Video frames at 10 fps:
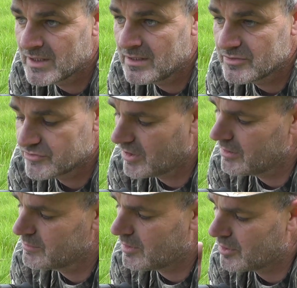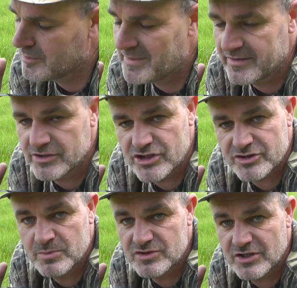So I'm going to make the
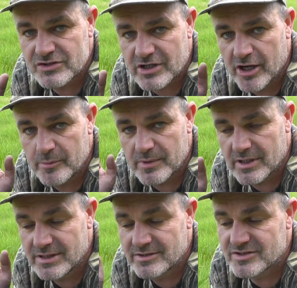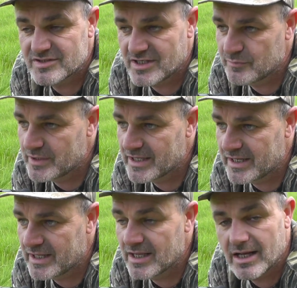adjustments in a scope and see if we can get
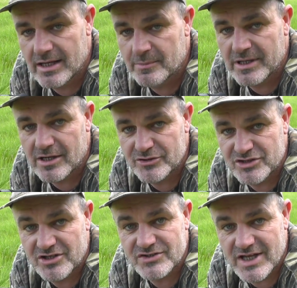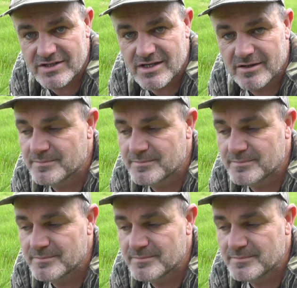it a little bit closer to the centre.